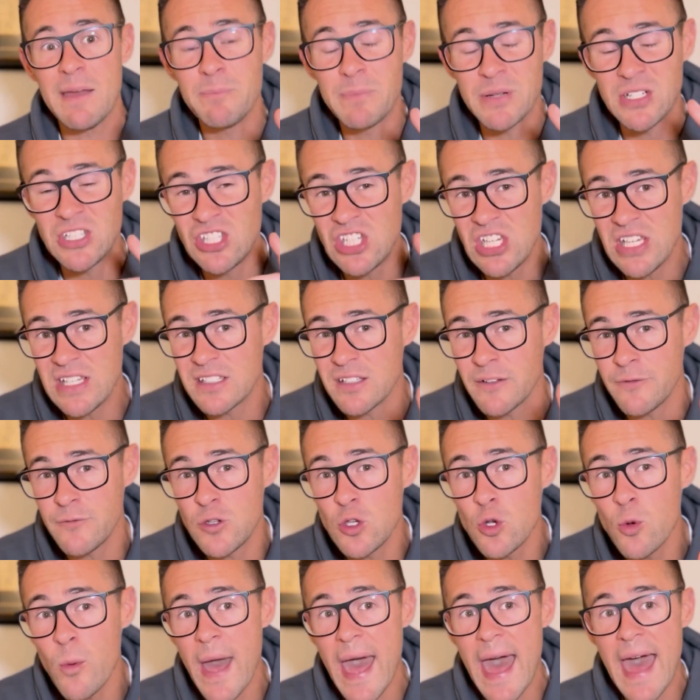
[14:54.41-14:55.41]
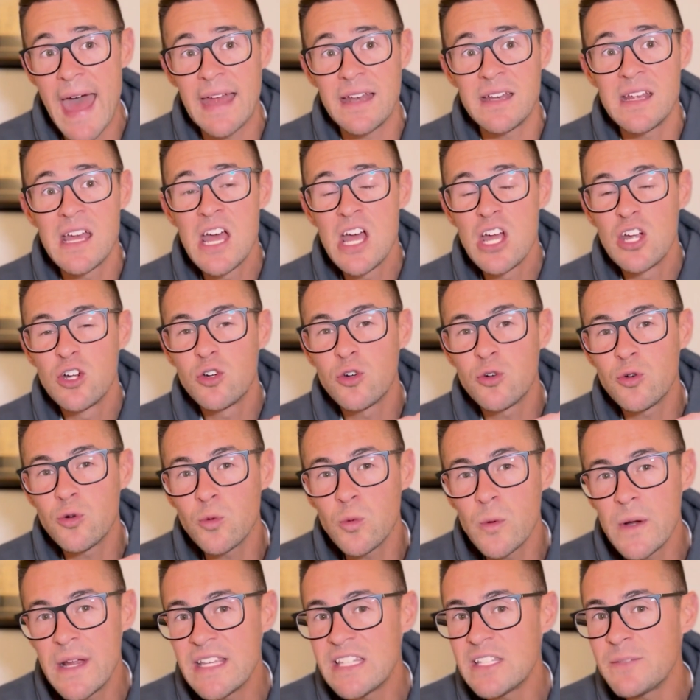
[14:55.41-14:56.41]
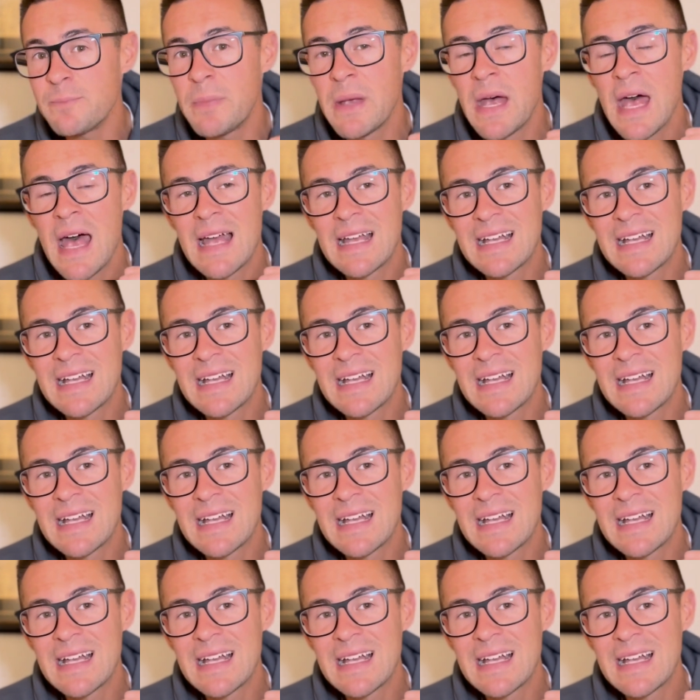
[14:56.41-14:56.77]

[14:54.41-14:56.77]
but geez, if you add crisp,